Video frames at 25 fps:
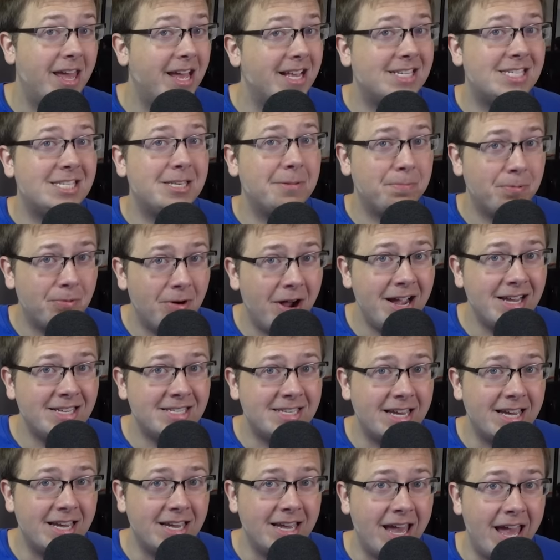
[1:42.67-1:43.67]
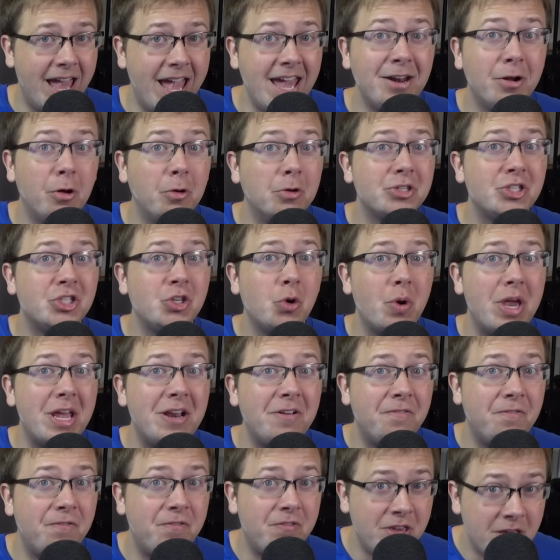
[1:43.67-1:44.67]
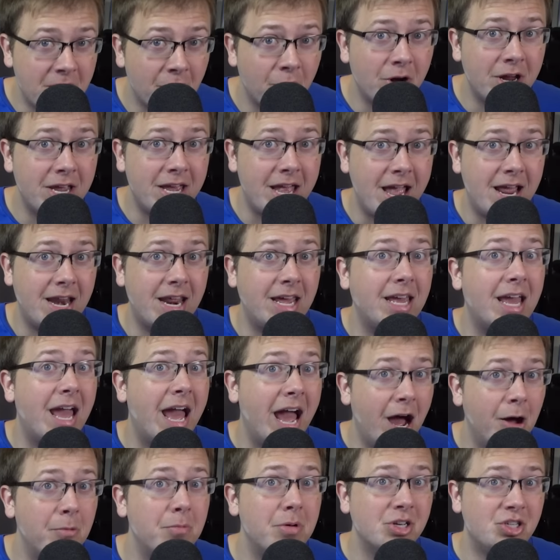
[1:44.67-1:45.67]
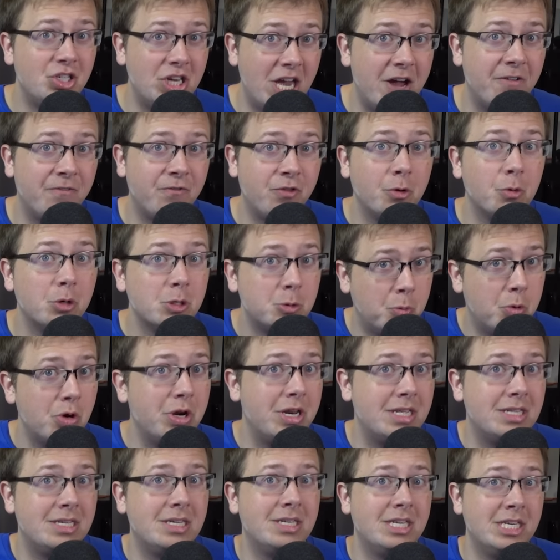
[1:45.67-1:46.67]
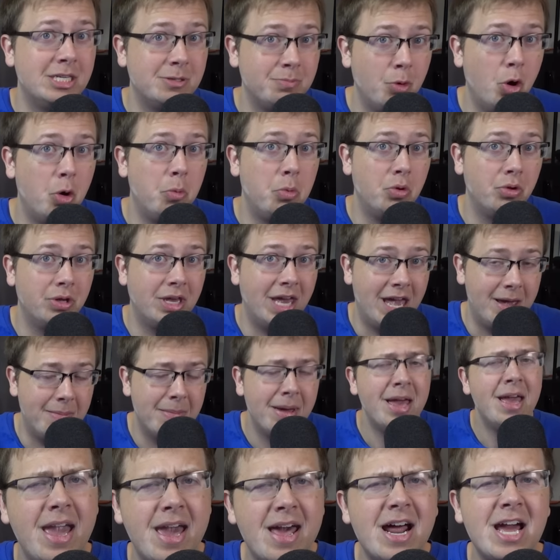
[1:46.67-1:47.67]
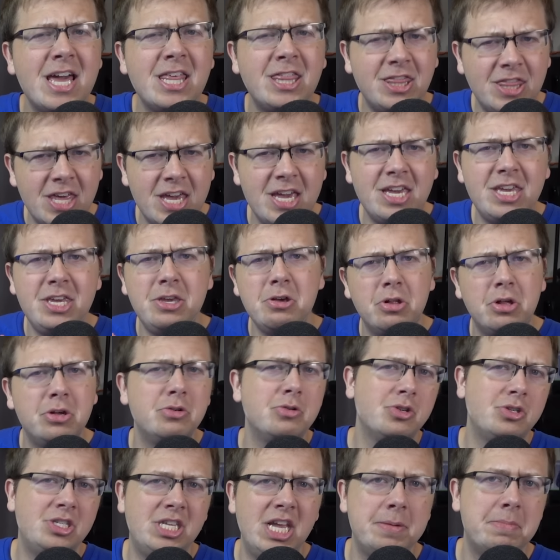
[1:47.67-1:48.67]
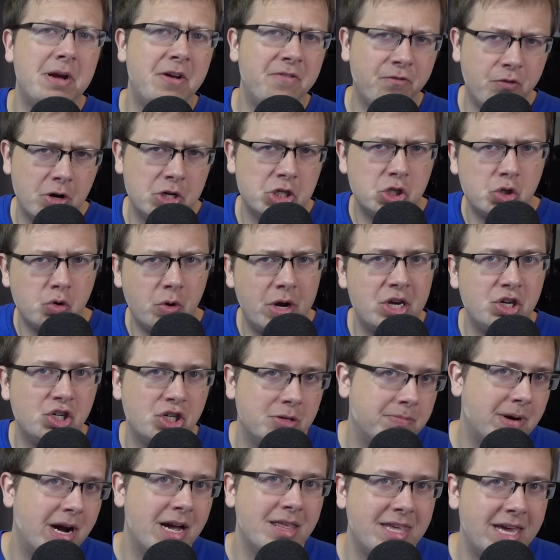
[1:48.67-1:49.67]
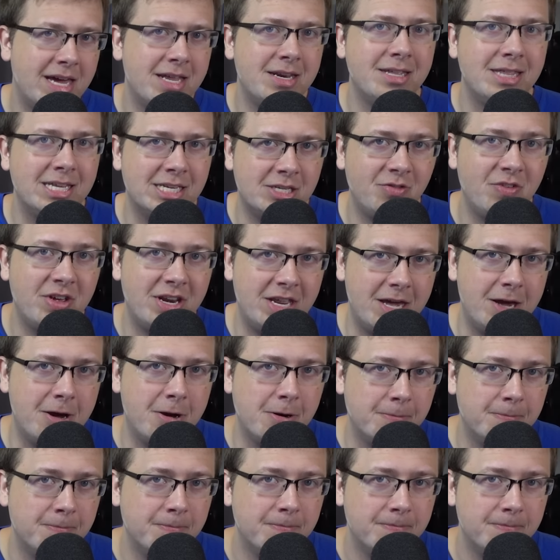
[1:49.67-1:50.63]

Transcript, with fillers: It's surprising and also infuriating how much effort was put into this mobile game, and I think you'll understand my frustration by the end of this video.